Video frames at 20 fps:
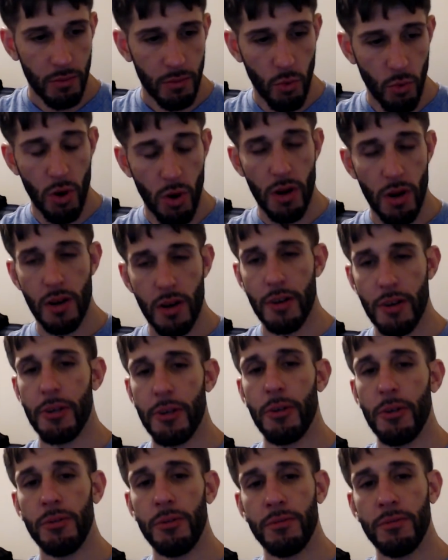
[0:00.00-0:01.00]
Water,
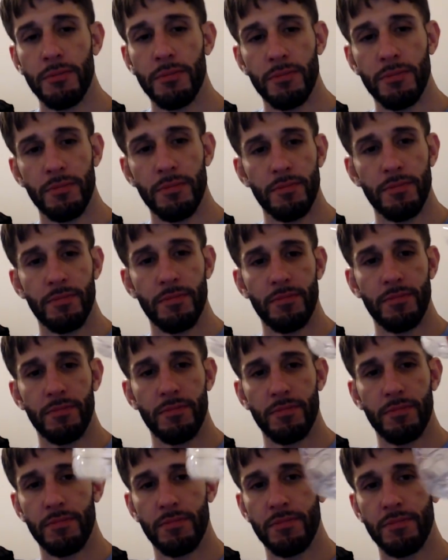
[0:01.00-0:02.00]
dude.
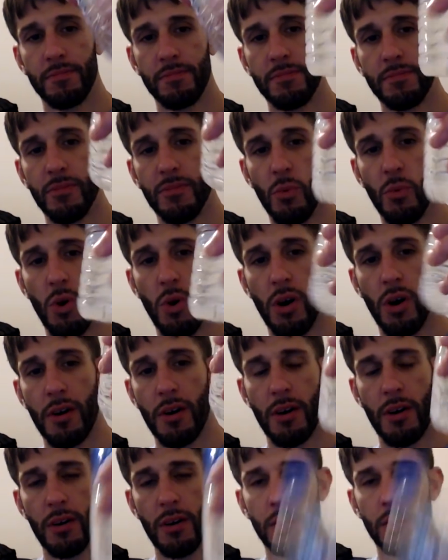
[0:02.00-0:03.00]

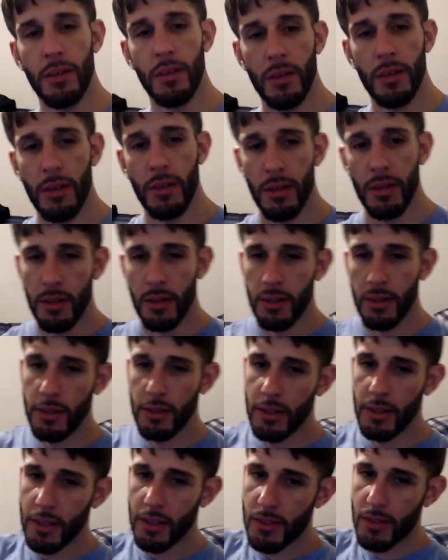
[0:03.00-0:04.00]
Water
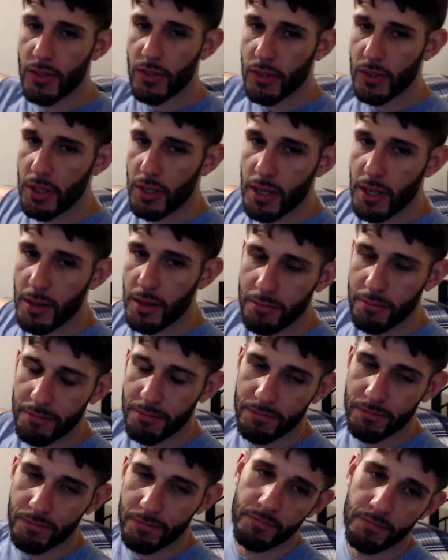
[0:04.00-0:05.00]
and sleep.
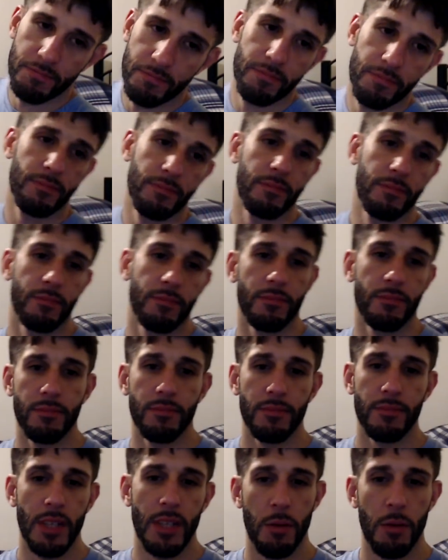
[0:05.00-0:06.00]

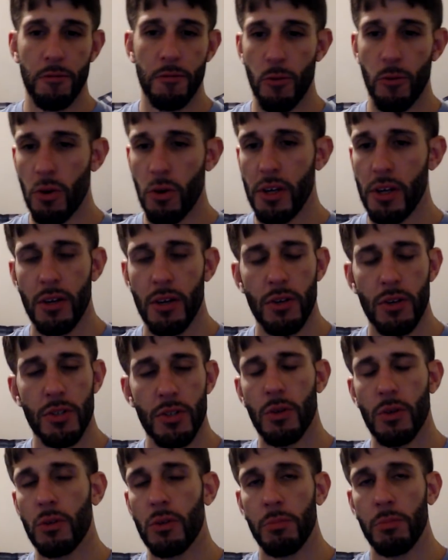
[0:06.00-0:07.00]
I'm 40 years
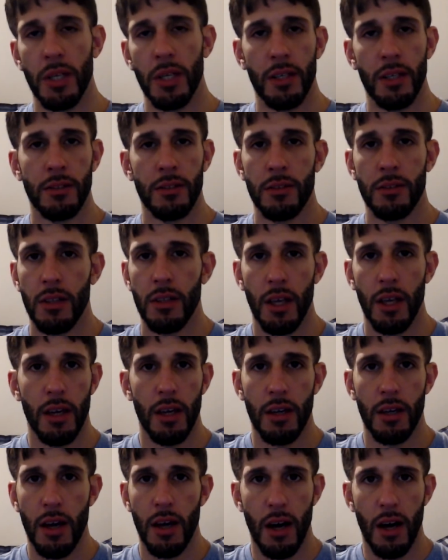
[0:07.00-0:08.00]
old, man.
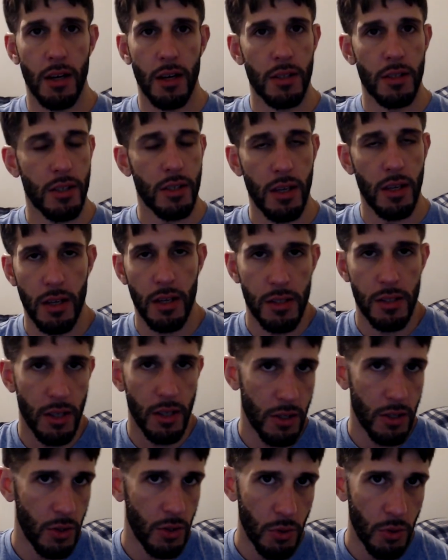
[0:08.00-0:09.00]
Like, honestly, I'll
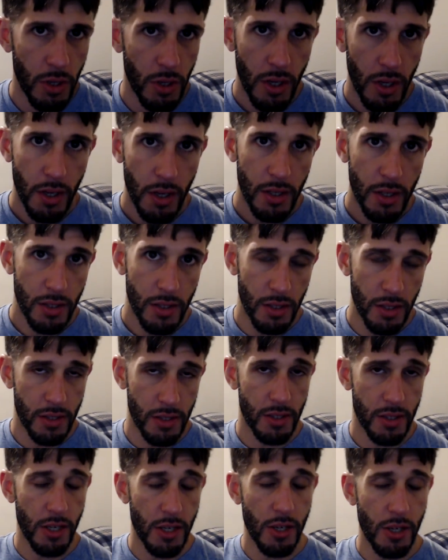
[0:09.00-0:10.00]
tell you, the
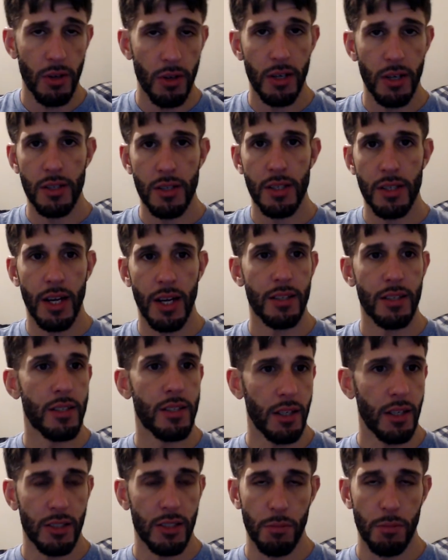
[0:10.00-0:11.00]
secret is not
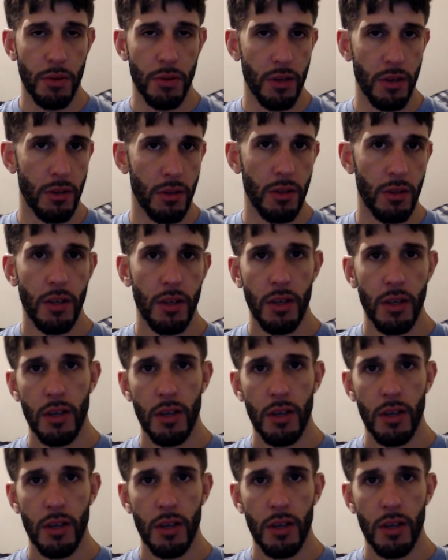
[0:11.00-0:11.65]
sex appeal.